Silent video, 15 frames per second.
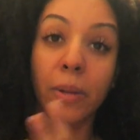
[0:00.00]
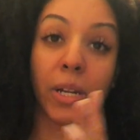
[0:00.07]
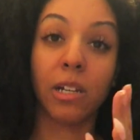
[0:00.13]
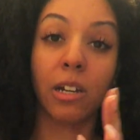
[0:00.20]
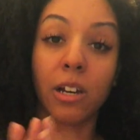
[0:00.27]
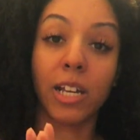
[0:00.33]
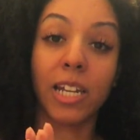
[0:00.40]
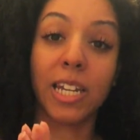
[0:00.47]
but
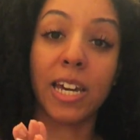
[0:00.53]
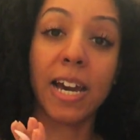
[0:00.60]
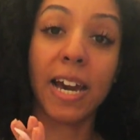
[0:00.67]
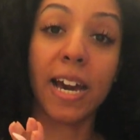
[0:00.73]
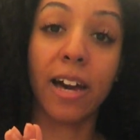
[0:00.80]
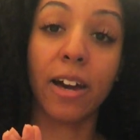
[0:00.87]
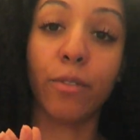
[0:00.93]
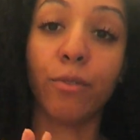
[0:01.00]
luckily I
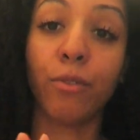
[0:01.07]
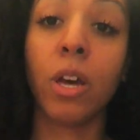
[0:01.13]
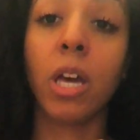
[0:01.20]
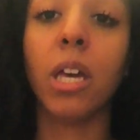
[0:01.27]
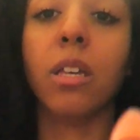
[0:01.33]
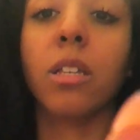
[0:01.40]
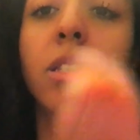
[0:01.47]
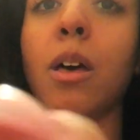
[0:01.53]
have
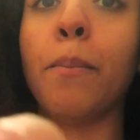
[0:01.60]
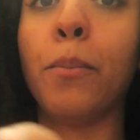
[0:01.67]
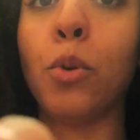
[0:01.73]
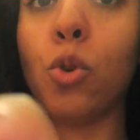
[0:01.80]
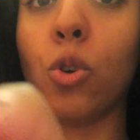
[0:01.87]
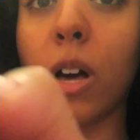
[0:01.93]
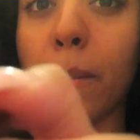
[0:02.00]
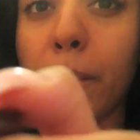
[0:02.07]
some
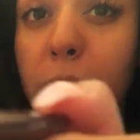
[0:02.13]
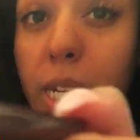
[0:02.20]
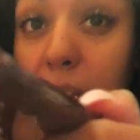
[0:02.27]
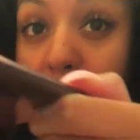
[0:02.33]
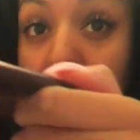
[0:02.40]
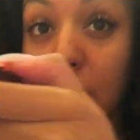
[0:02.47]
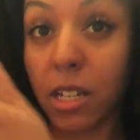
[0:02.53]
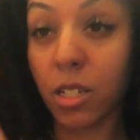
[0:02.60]
more coming
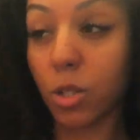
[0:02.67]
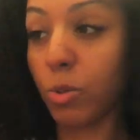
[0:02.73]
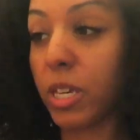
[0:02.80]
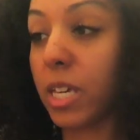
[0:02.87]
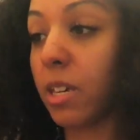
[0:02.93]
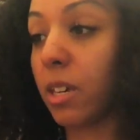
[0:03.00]
in next week.